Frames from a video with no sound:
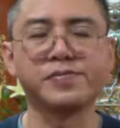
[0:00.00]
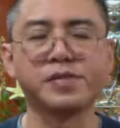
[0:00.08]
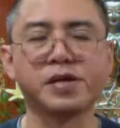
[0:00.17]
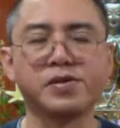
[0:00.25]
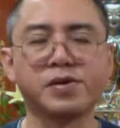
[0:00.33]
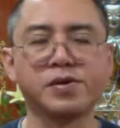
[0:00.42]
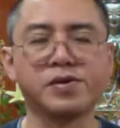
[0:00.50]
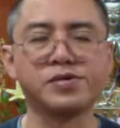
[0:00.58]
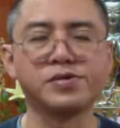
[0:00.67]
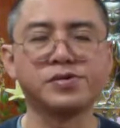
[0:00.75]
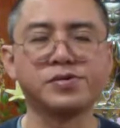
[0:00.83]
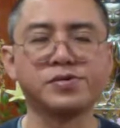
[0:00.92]

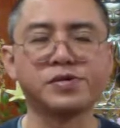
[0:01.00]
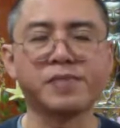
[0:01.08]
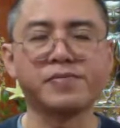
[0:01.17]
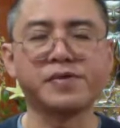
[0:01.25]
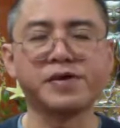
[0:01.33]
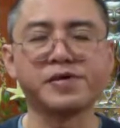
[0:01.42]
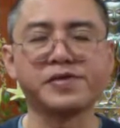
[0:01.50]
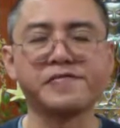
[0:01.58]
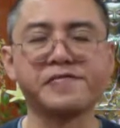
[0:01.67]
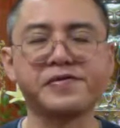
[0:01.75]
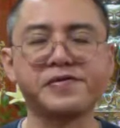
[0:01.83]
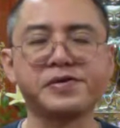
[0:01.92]
Acknowledge those
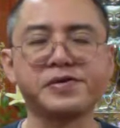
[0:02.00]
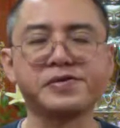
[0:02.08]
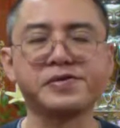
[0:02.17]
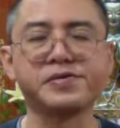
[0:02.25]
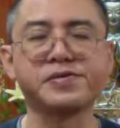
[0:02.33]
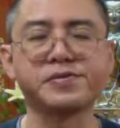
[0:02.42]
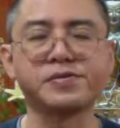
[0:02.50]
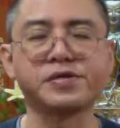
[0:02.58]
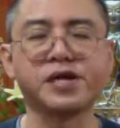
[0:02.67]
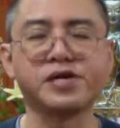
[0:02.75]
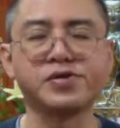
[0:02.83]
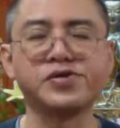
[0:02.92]
unpleasant feelings, those
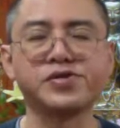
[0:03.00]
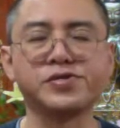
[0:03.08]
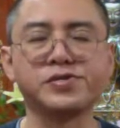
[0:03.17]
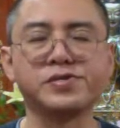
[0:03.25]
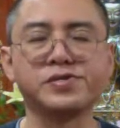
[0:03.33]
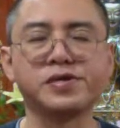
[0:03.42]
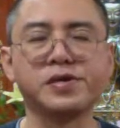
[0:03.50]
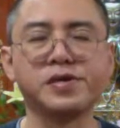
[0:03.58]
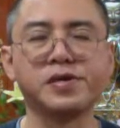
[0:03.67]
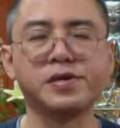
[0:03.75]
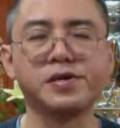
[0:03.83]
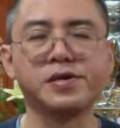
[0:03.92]
tensions,
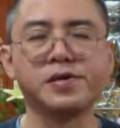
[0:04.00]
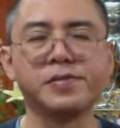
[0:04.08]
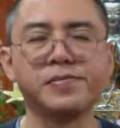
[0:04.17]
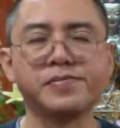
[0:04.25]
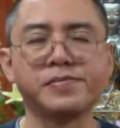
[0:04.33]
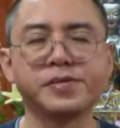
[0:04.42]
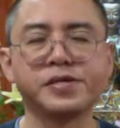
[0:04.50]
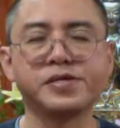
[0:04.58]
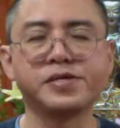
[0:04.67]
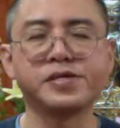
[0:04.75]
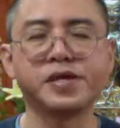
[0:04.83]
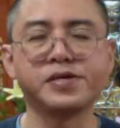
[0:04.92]
and
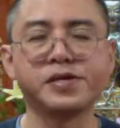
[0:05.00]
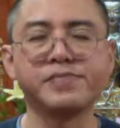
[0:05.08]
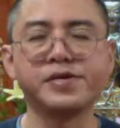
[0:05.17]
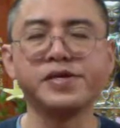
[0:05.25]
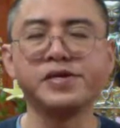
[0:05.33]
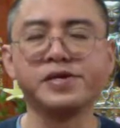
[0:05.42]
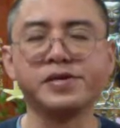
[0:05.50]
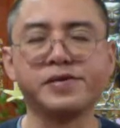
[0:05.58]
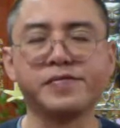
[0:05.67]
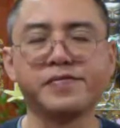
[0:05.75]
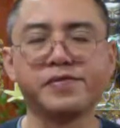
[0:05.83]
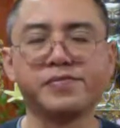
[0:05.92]
just let them be
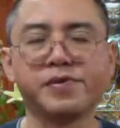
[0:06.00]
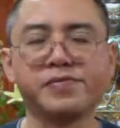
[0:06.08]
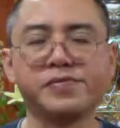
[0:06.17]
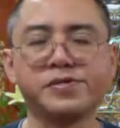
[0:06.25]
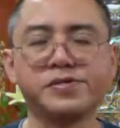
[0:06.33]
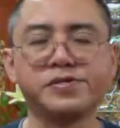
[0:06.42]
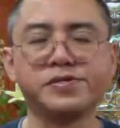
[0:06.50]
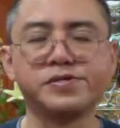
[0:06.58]
for the moment.